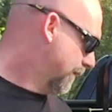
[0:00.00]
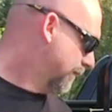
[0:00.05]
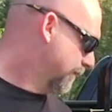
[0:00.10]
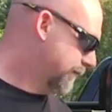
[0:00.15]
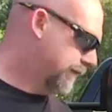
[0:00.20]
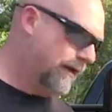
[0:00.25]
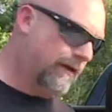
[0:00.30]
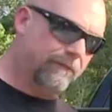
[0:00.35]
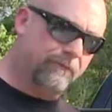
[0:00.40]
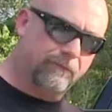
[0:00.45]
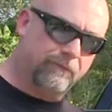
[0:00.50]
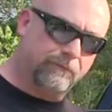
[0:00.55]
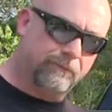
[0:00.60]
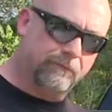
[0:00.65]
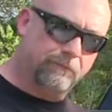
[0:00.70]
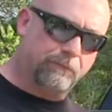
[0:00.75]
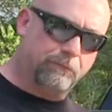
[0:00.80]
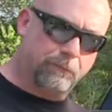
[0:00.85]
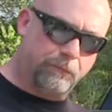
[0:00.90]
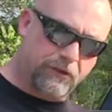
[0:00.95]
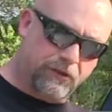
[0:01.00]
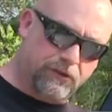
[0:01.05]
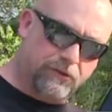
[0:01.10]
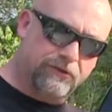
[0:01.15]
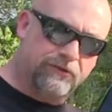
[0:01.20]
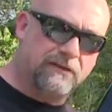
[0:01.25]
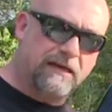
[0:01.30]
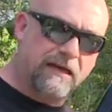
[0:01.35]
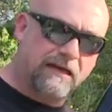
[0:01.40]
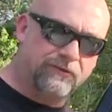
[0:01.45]
It's got
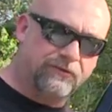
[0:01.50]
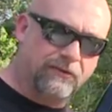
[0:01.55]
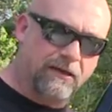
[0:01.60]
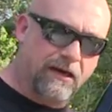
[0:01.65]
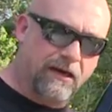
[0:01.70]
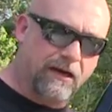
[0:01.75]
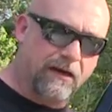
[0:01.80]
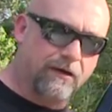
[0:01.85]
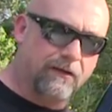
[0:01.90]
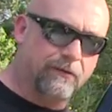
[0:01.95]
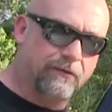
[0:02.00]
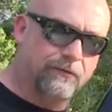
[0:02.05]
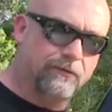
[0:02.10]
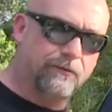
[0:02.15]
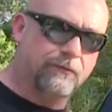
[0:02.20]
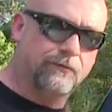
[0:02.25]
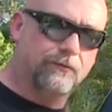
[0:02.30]
good sized tires,